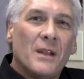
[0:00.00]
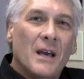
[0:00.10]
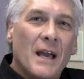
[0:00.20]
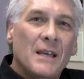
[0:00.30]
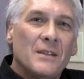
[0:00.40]
on
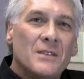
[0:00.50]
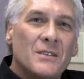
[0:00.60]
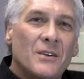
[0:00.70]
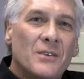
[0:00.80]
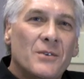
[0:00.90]
eyelid
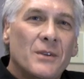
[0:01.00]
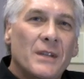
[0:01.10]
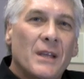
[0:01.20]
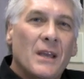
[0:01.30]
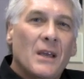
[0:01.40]
surgery.
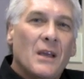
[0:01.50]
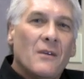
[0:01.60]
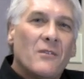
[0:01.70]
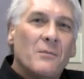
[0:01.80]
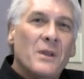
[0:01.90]

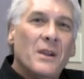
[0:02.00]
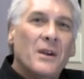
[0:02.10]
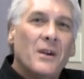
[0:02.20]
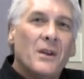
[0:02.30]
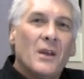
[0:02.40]
From
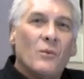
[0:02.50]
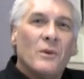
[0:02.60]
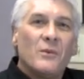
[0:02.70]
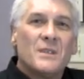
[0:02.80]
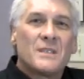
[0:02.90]
here, we
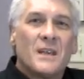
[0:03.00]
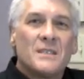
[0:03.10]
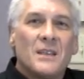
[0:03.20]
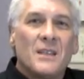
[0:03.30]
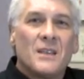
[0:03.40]
would discuss
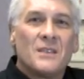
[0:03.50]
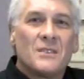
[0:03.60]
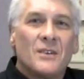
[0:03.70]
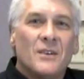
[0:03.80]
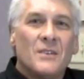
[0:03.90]
any
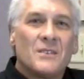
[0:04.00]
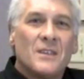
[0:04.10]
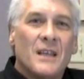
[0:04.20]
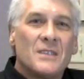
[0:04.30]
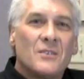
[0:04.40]
concerns and
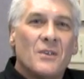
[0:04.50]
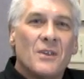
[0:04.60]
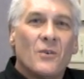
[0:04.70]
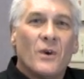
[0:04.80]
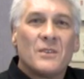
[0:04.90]
answer any
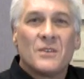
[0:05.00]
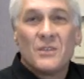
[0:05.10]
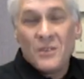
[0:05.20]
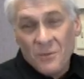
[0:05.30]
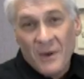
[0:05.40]
questions
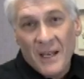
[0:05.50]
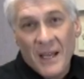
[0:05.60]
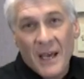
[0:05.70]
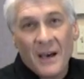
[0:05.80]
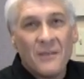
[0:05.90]
you might
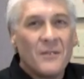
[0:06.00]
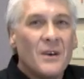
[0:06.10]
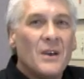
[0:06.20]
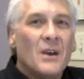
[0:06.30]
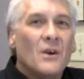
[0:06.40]
have.
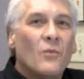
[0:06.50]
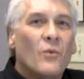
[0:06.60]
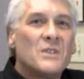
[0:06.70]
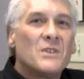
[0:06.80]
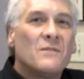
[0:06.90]

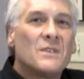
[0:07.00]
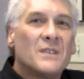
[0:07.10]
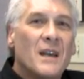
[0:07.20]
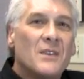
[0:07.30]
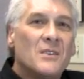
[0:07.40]
Once you've
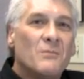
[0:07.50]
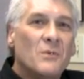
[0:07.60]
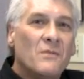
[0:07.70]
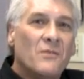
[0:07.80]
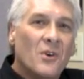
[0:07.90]
decided to
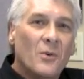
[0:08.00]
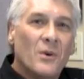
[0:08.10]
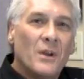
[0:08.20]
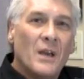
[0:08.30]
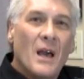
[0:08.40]
move
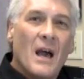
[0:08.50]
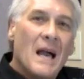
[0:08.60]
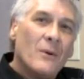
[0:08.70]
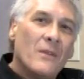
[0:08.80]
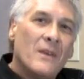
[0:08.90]
forward,
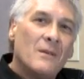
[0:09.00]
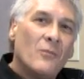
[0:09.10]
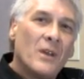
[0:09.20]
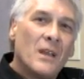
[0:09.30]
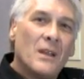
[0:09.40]
I would then
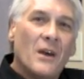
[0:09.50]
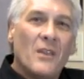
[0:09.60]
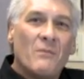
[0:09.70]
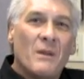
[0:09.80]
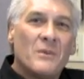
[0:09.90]
bring in other
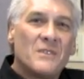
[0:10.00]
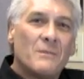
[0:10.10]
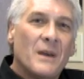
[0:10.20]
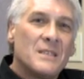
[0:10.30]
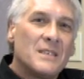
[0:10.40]
members of
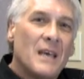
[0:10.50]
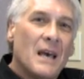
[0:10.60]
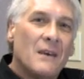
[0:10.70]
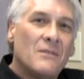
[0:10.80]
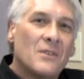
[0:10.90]
my
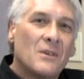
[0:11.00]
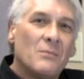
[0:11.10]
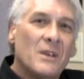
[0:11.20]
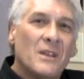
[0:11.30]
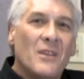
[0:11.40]
staff to
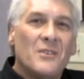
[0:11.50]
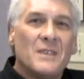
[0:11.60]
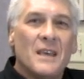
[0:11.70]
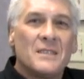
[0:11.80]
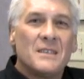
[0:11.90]
complete other
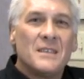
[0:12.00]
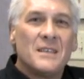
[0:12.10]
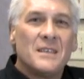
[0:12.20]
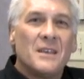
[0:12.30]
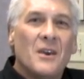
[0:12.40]

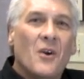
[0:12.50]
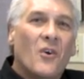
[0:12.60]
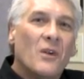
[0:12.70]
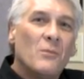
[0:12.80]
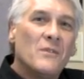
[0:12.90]
testing
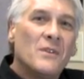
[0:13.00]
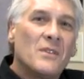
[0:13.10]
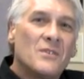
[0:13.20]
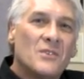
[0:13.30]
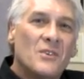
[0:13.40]
or move into
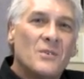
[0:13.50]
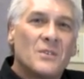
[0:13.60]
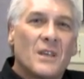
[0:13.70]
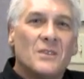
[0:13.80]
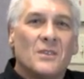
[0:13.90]
the surgery
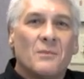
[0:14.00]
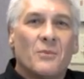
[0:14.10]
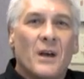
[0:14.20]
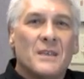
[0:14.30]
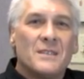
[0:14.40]
scheduling
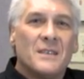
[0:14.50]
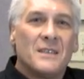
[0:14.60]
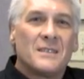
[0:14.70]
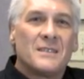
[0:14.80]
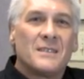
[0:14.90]

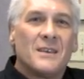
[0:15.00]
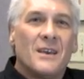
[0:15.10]
process.